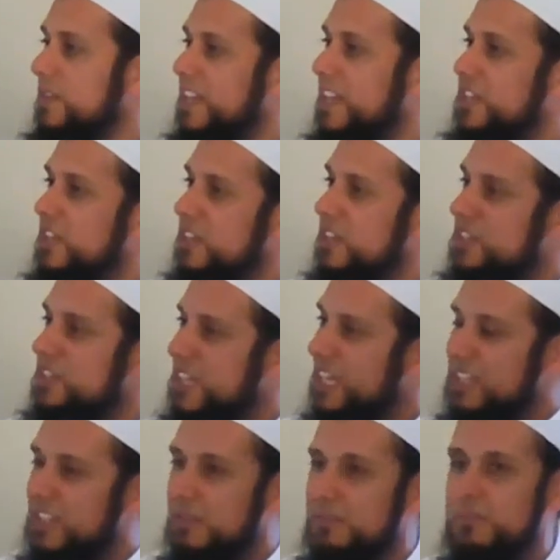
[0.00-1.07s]
it's going to
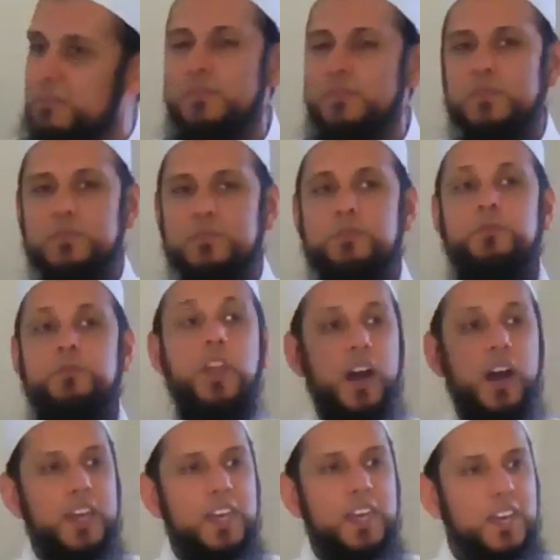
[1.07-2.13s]
send them
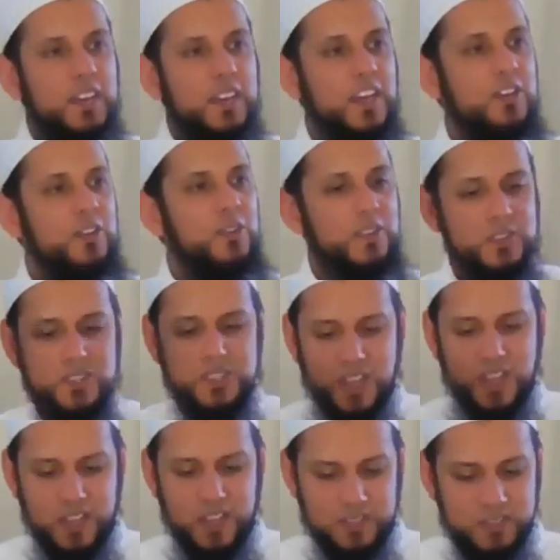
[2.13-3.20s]
flying into the
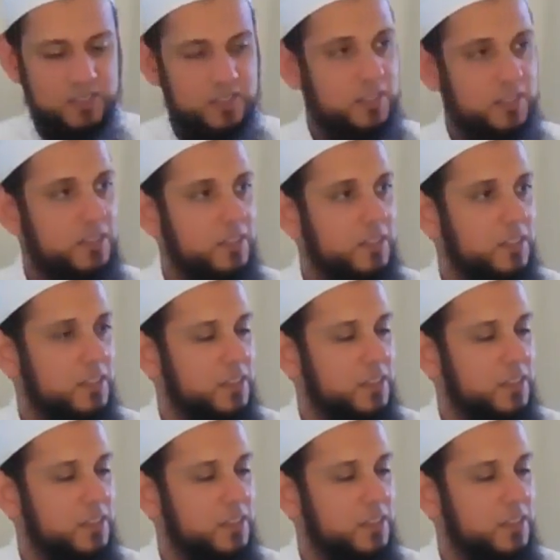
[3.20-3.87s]
skies.